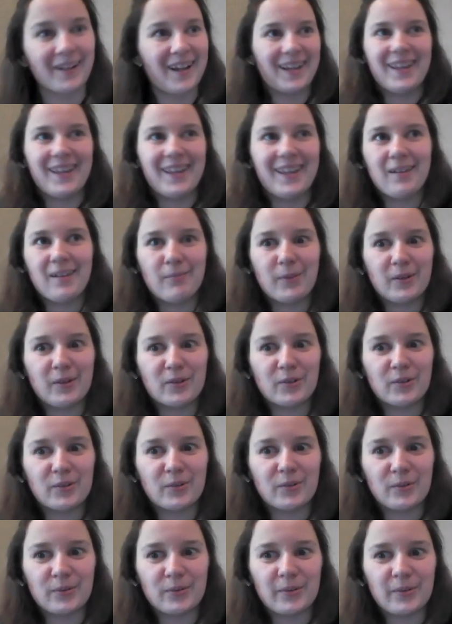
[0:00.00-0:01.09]
I can't picture
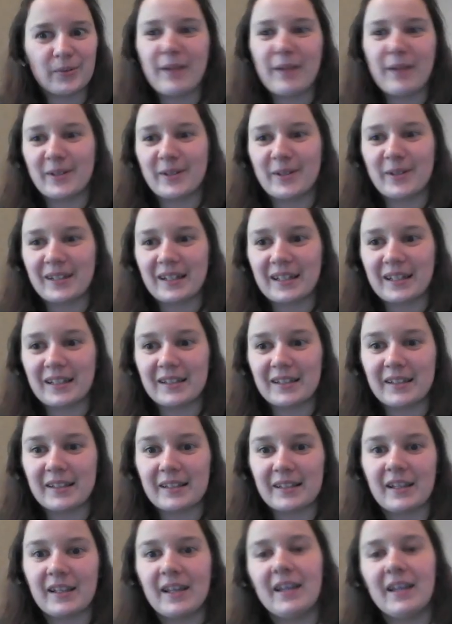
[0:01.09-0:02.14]
who that person is.